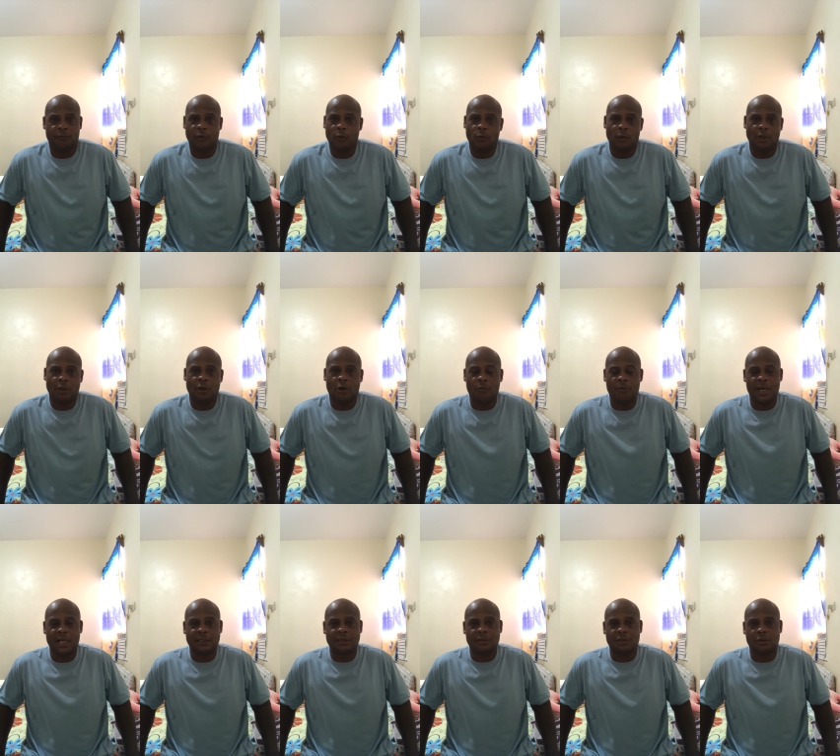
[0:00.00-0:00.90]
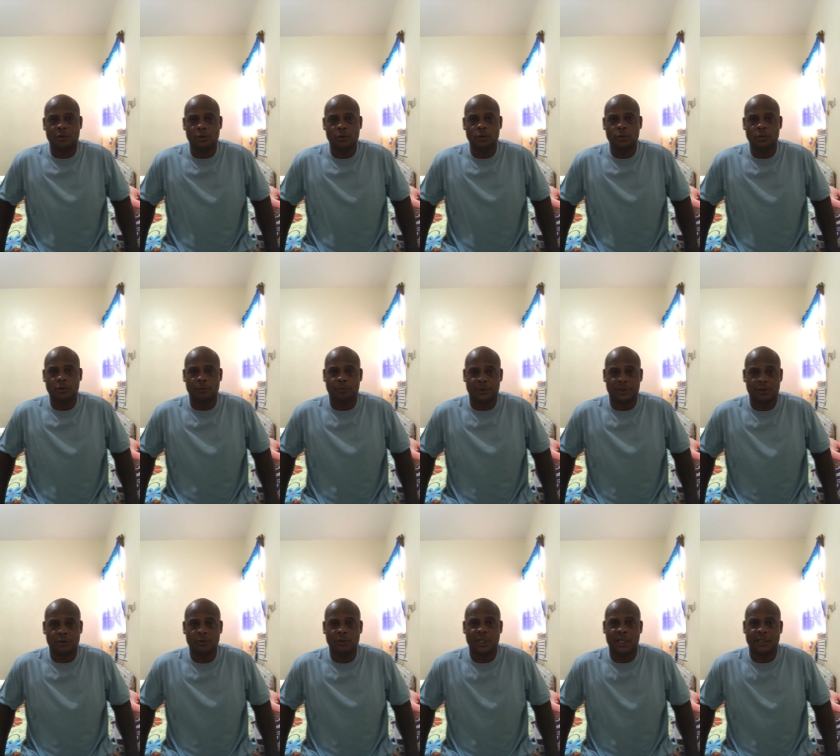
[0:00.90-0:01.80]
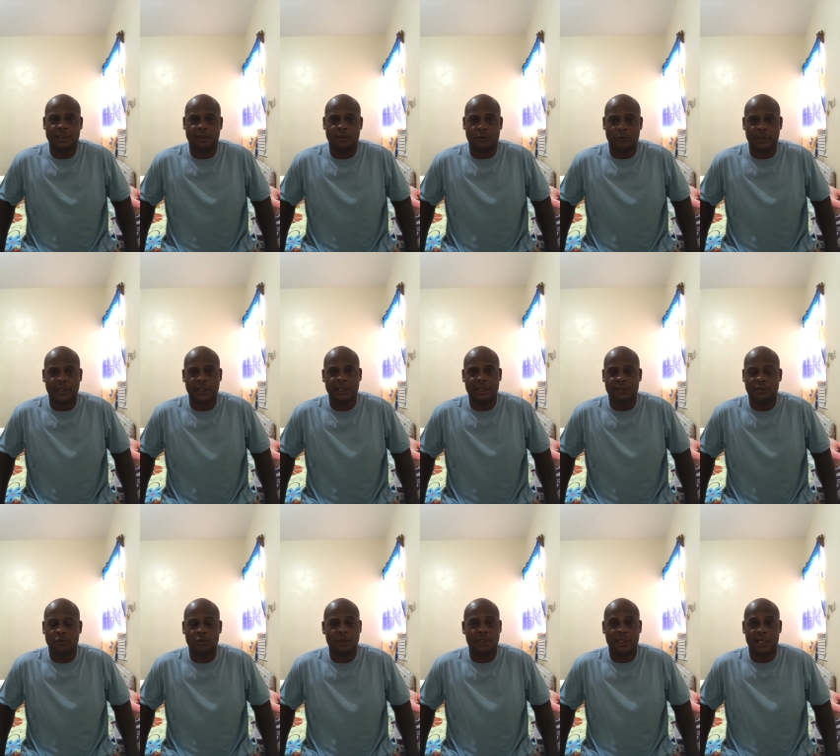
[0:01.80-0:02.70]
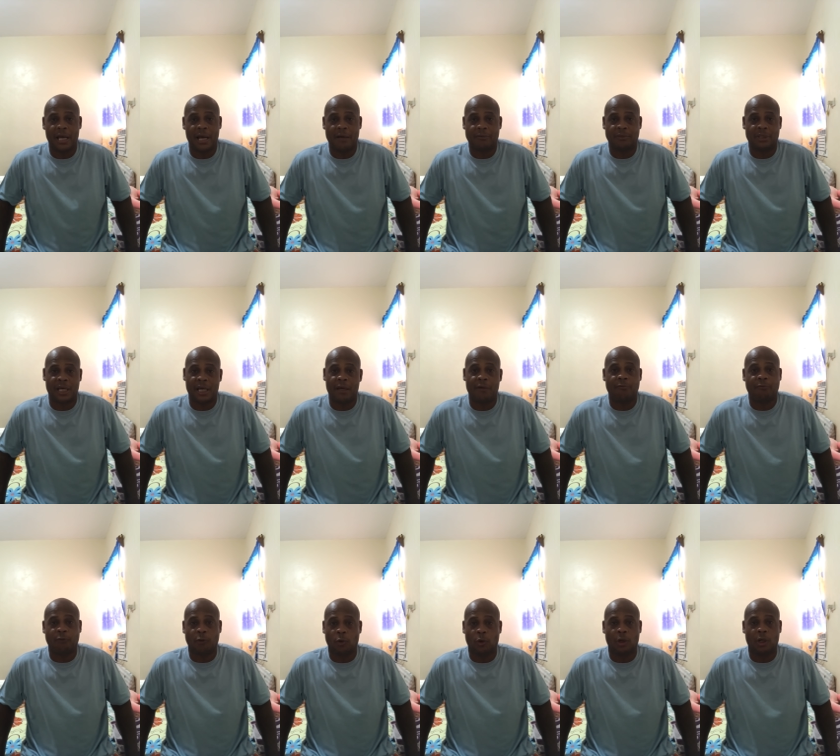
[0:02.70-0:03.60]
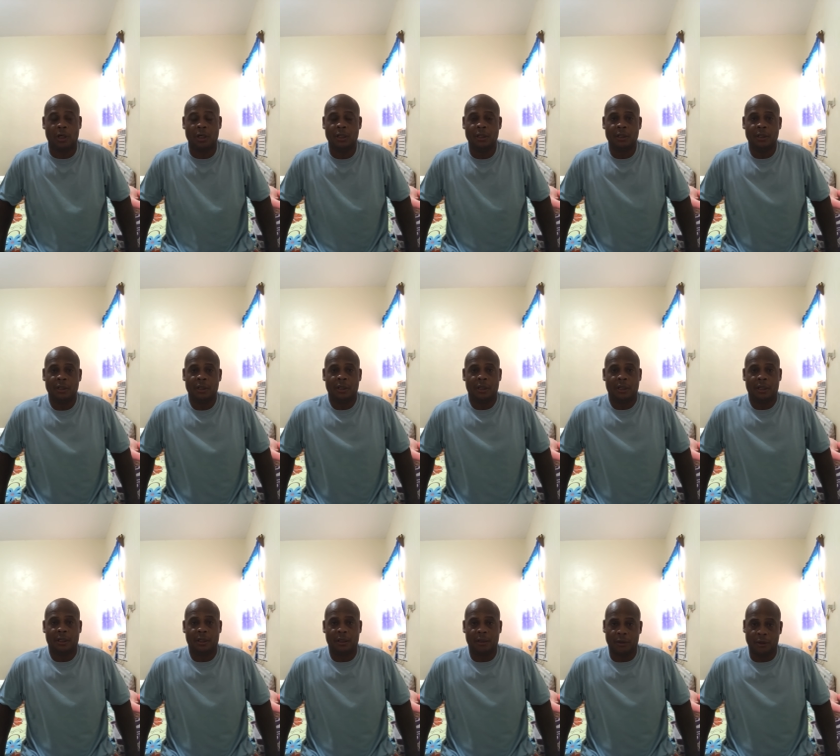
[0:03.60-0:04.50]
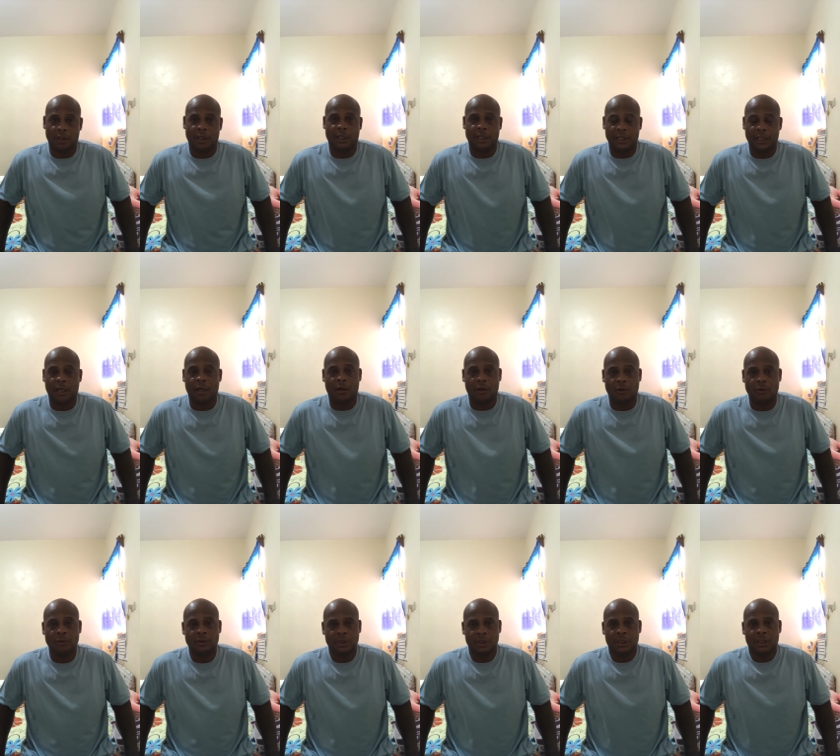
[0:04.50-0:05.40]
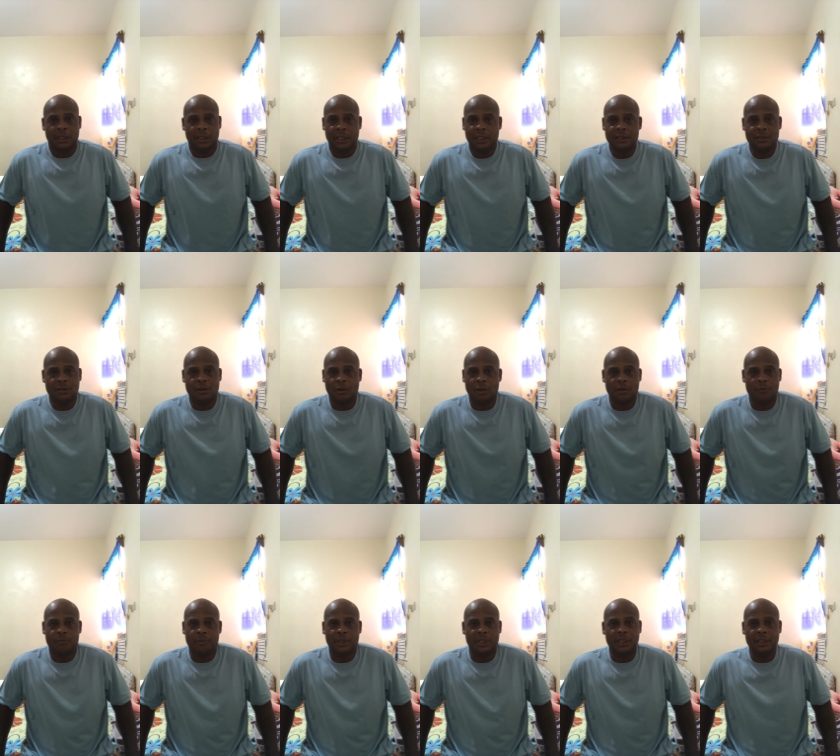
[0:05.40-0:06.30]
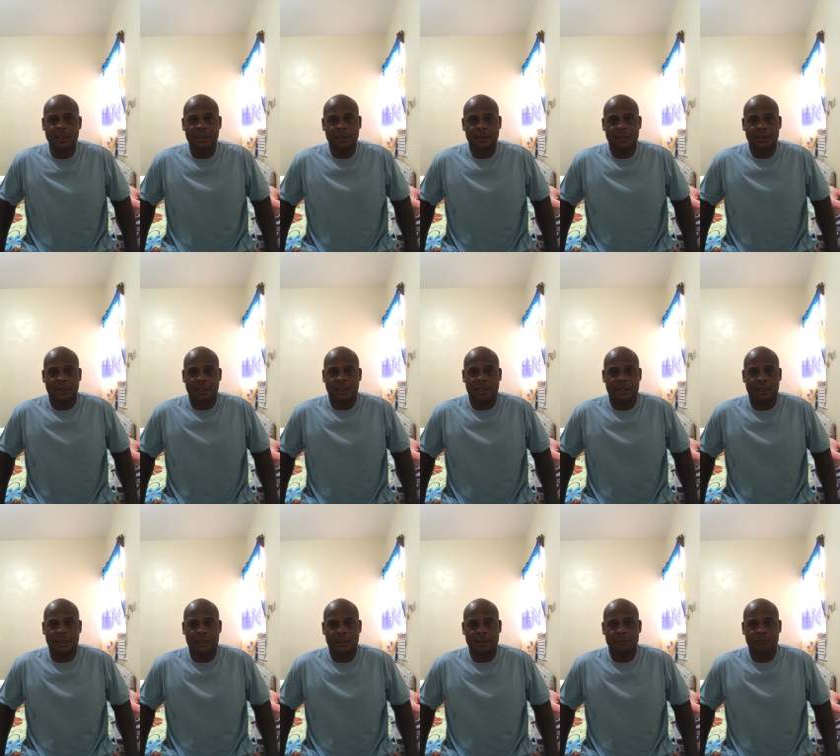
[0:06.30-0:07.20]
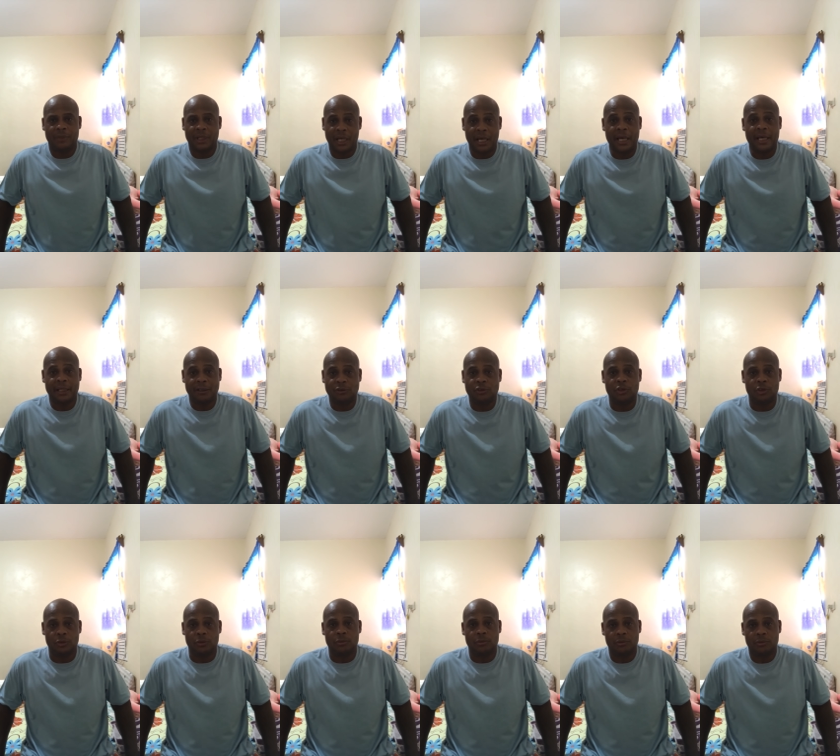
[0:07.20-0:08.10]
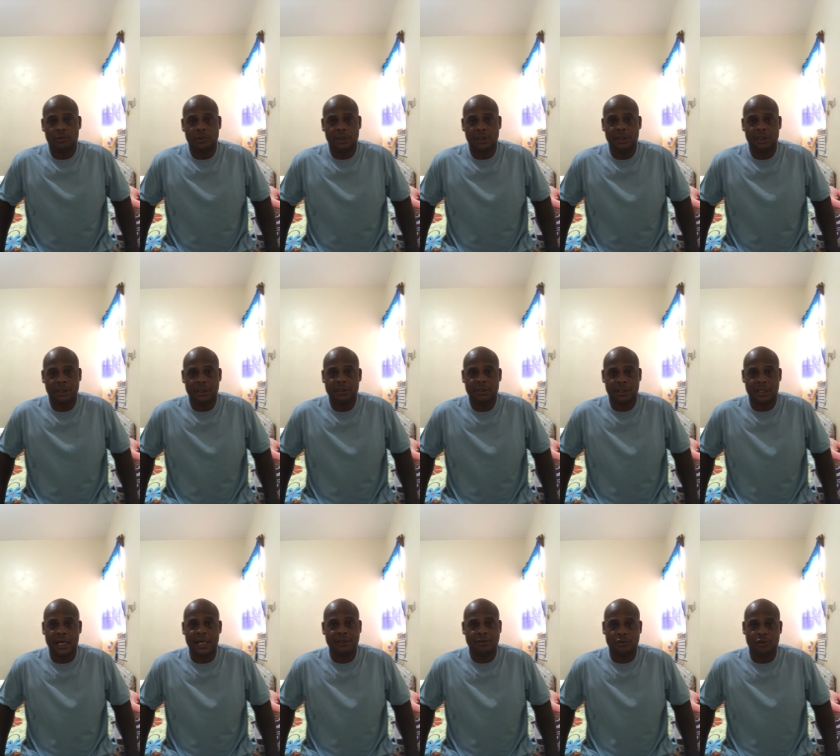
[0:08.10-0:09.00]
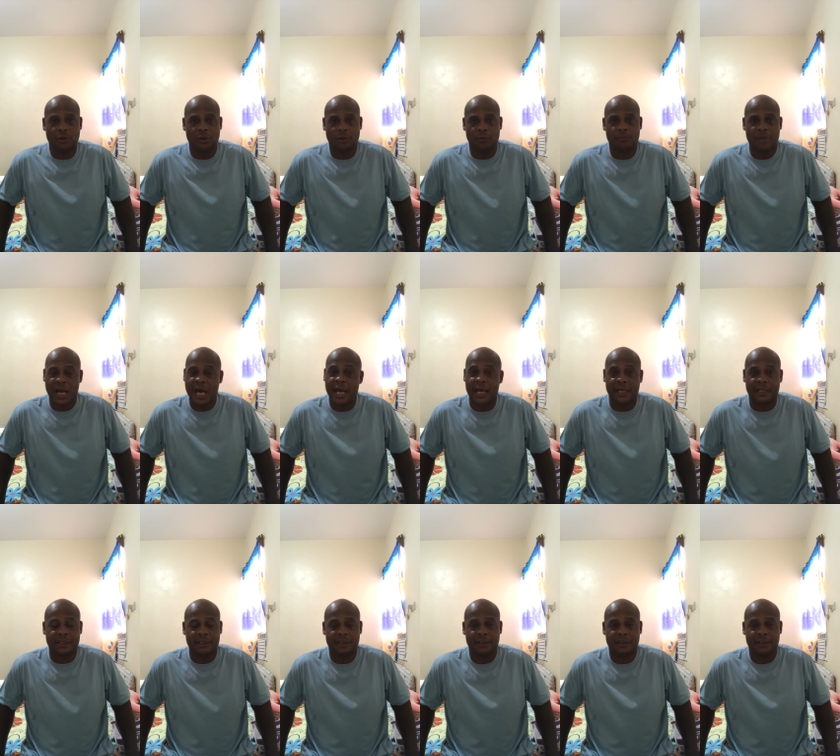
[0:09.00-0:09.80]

if you want to go back to school to pursue that degree that you didn't have time for uh, early on, he's going to be uh, behind you. He, has got your back.